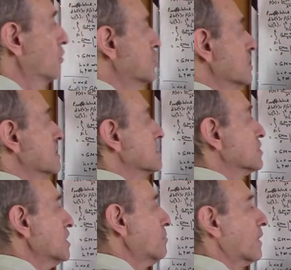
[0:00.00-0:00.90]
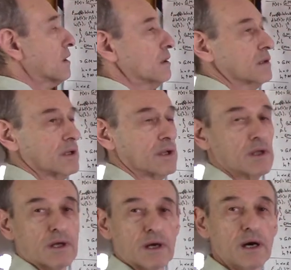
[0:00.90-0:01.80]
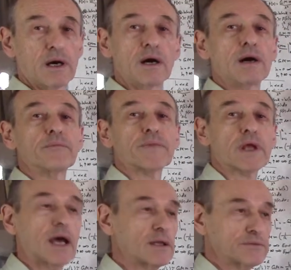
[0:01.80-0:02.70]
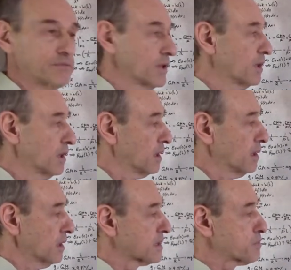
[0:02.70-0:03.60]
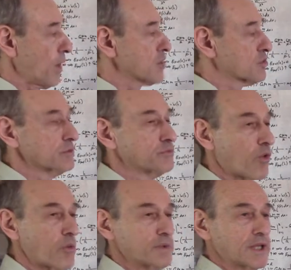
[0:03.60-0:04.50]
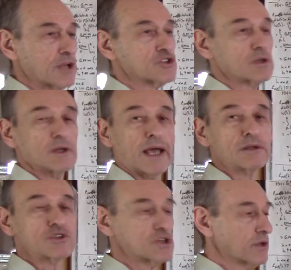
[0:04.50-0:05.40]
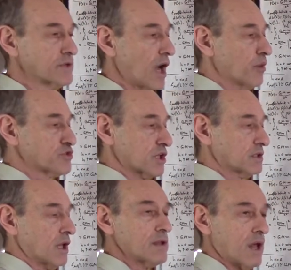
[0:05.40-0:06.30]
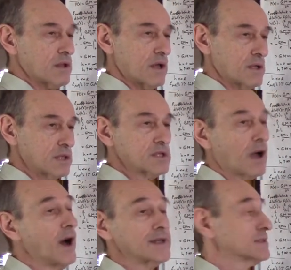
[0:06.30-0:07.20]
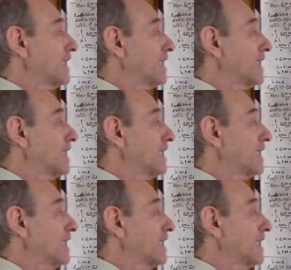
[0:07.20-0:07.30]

which is the typical uh, kind of uh, expression for potential energy of the object on, uh, at the height